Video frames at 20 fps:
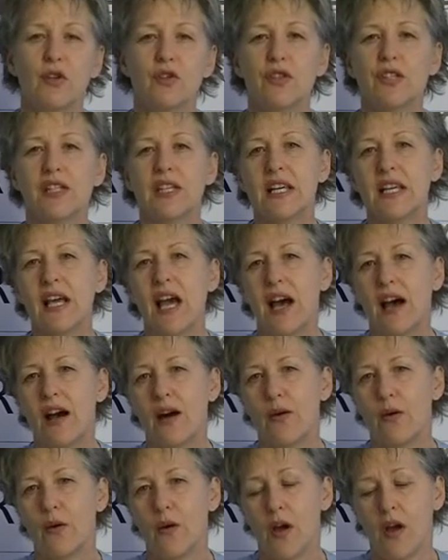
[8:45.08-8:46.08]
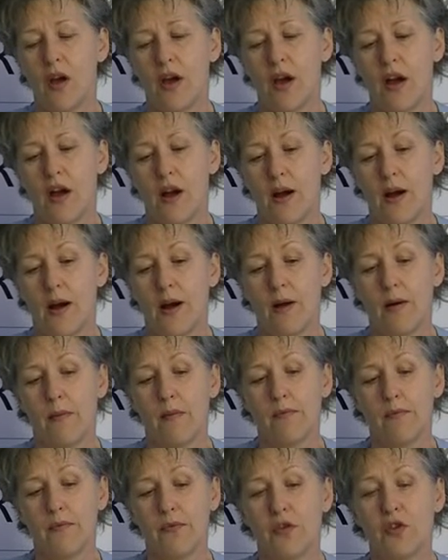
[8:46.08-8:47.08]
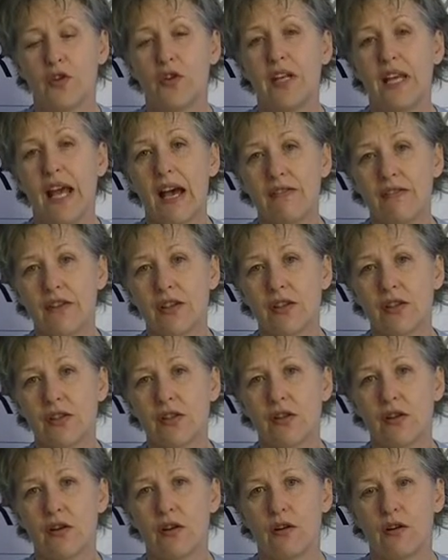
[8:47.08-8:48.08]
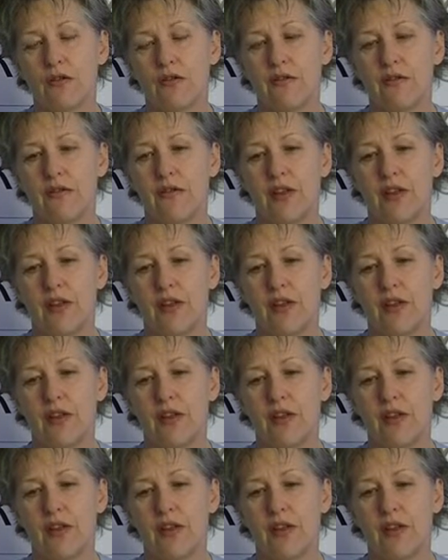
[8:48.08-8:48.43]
you'll see how through the efforts of